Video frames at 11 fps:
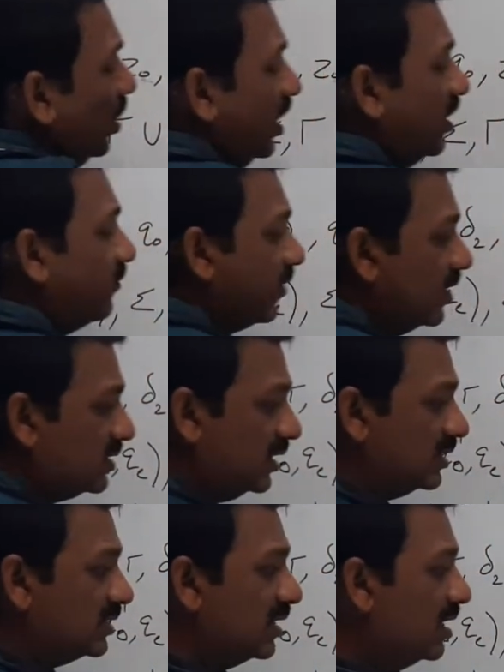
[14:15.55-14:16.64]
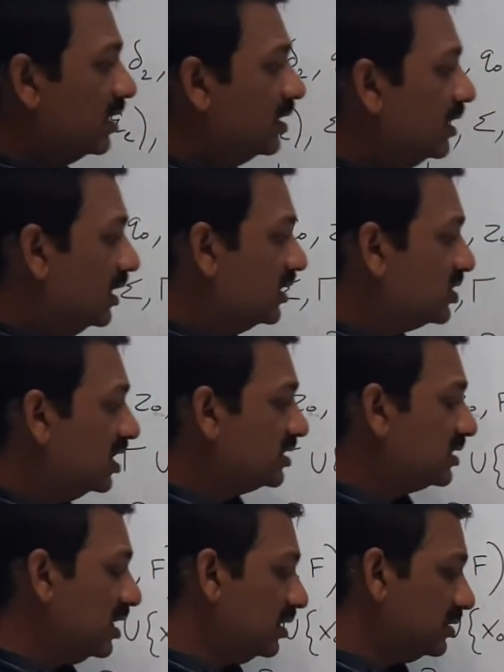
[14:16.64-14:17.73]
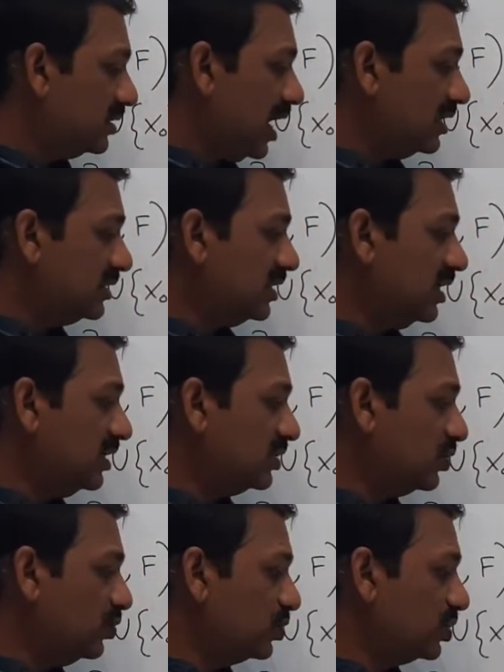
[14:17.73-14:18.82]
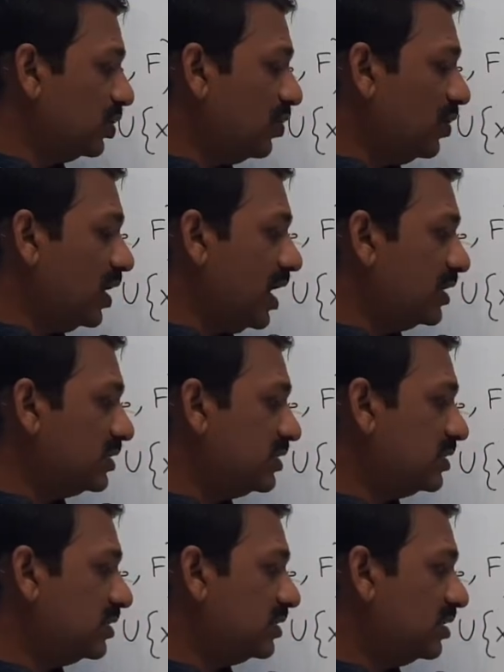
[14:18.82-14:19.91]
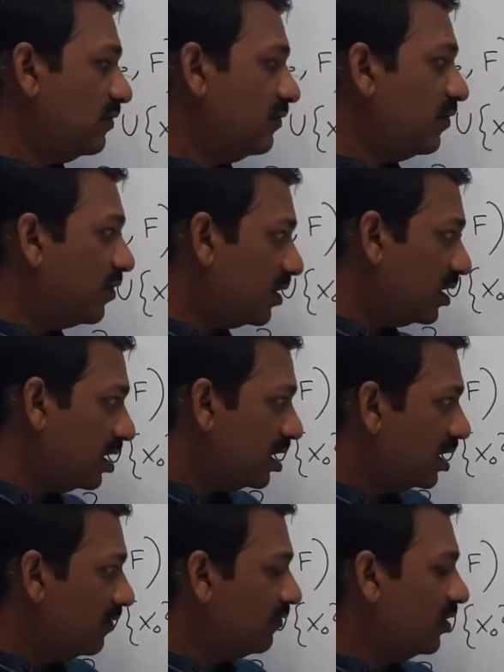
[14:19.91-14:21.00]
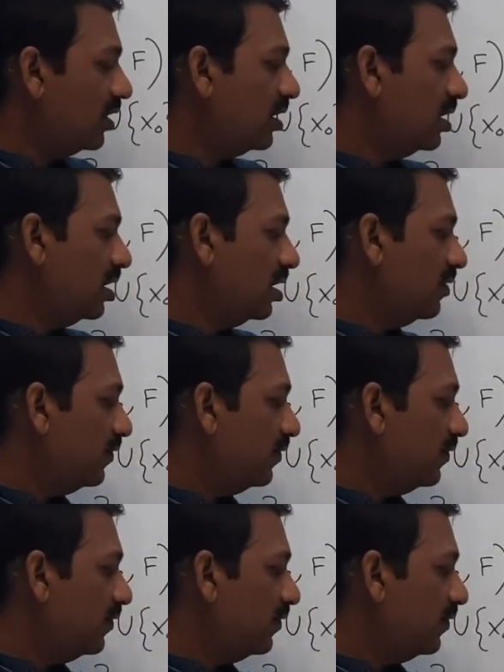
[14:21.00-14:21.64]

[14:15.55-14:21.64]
Only difference is the initial start state is Q0 dash for M1,